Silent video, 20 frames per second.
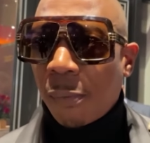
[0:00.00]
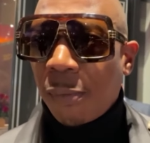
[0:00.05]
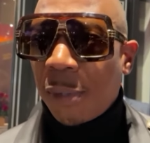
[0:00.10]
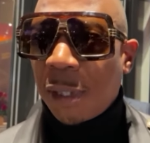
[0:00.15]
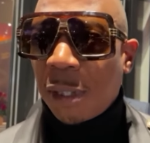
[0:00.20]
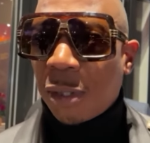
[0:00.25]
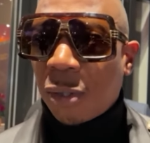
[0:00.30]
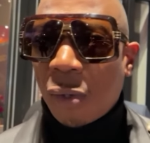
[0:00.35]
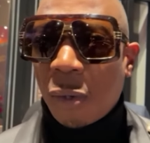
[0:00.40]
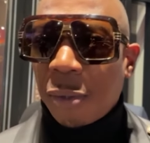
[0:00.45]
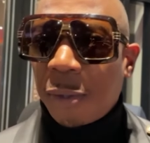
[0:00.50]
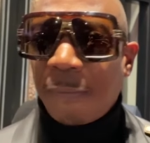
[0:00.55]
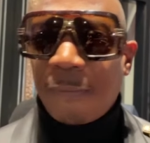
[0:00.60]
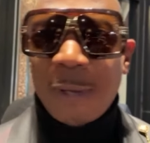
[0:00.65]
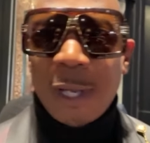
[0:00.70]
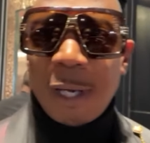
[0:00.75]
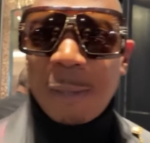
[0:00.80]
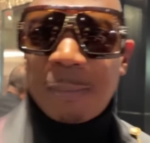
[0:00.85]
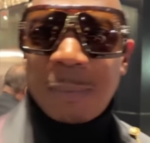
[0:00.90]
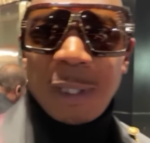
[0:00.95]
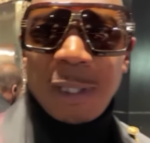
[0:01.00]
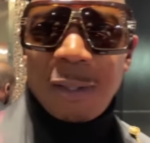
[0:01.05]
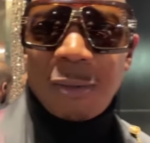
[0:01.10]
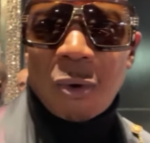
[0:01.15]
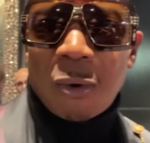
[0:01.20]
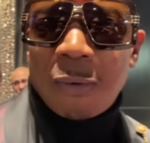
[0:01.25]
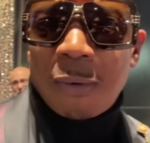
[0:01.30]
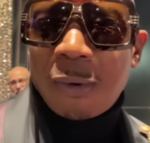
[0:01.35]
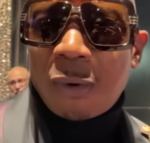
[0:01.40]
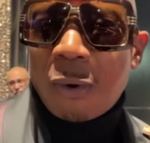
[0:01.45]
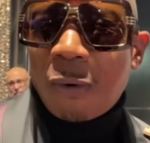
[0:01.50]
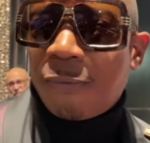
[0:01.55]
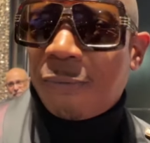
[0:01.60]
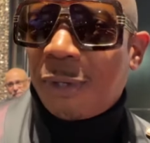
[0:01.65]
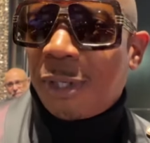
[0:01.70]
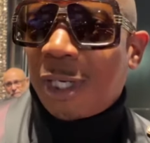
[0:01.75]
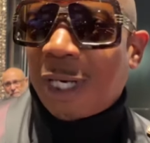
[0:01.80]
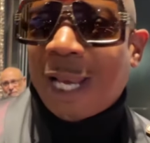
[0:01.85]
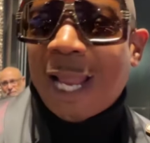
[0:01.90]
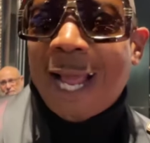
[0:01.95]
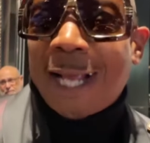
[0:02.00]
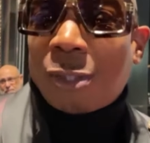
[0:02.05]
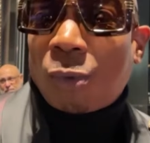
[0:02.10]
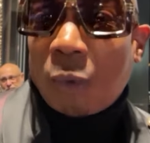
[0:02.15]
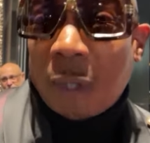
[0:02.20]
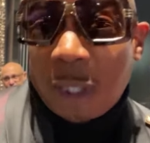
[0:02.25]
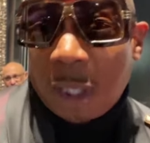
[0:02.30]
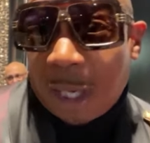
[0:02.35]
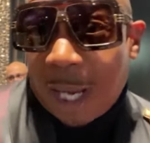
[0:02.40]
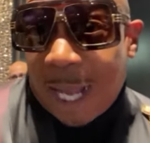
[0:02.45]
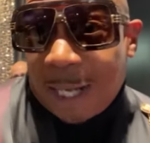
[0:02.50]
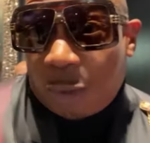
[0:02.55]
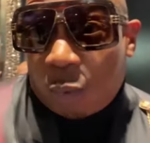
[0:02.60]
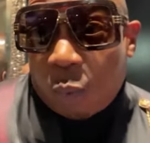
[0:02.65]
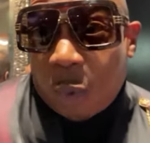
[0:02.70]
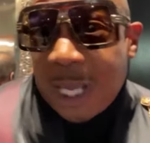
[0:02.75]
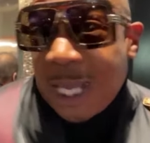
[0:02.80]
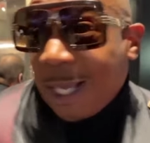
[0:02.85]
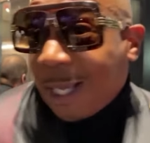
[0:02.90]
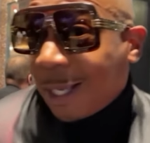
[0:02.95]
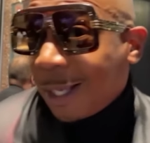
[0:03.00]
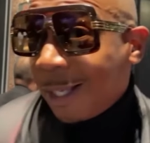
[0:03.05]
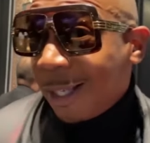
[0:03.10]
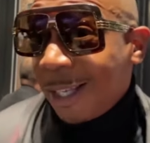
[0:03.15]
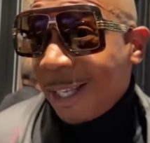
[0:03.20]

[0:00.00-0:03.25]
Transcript: is all developed in over in the last in the last week.